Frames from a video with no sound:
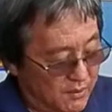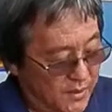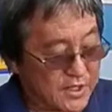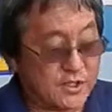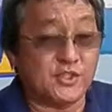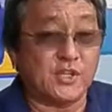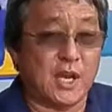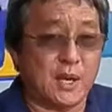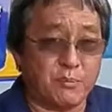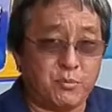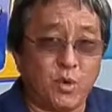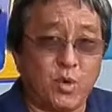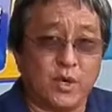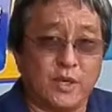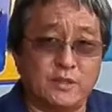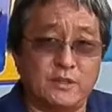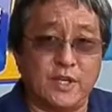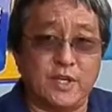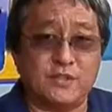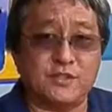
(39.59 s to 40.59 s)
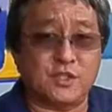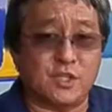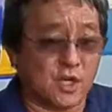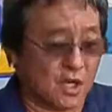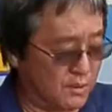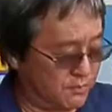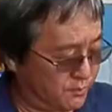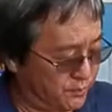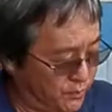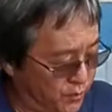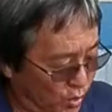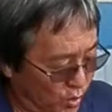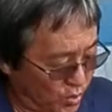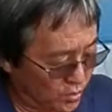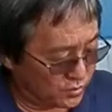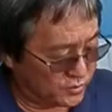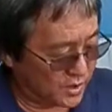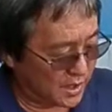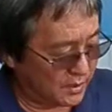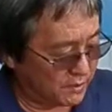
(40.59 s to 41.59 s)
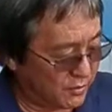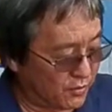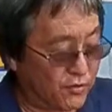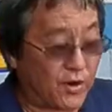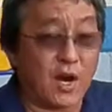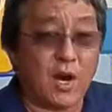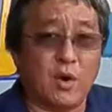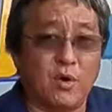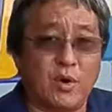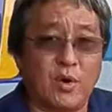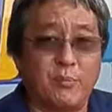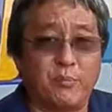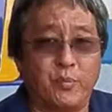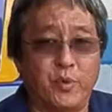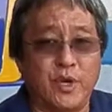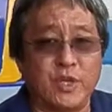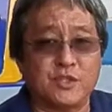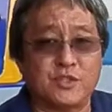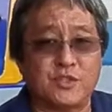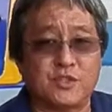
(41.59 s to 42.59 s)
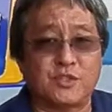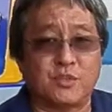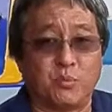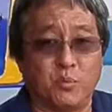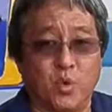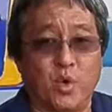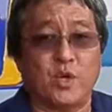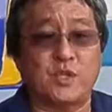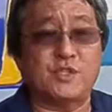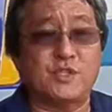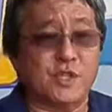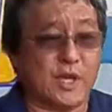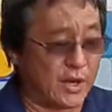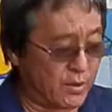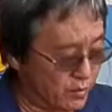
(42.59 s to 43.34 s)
a sample, a desktop prototype of how a brake system works,